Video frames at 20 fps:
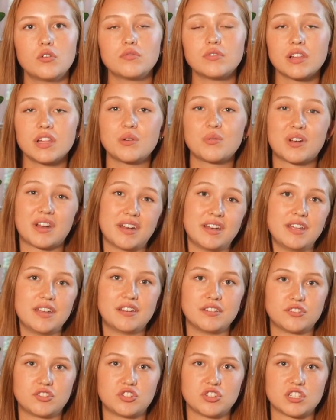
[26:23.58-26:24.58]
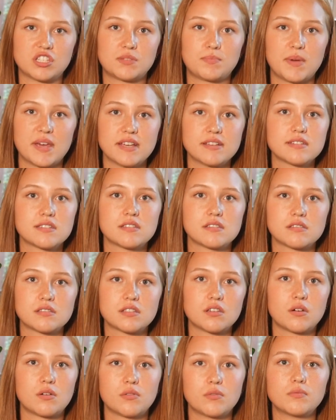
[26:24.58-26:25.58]
Really what I need is just space.
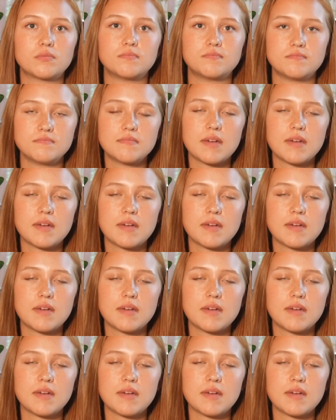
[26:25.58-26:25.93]
So